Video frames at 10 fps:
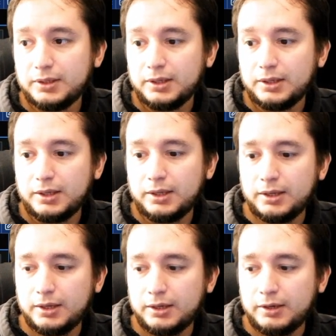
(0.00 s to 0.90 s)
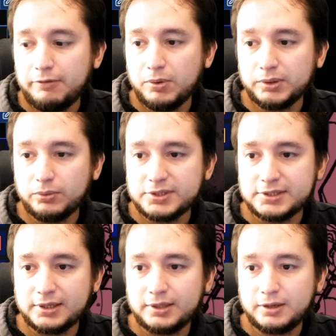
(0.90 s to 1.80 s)
And if you want to
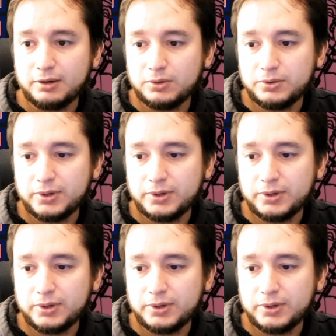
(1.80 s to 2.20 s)
reset any rule, you can